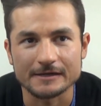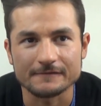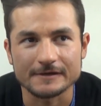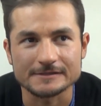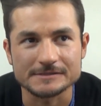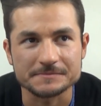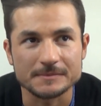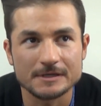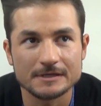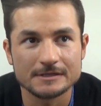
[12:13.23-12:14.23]
I've had
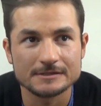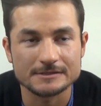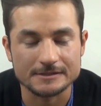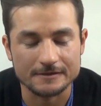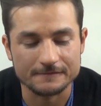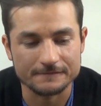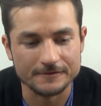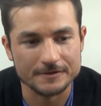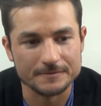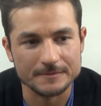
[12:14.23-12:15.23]
some stuff
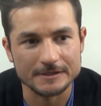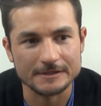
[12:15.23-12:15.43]
from,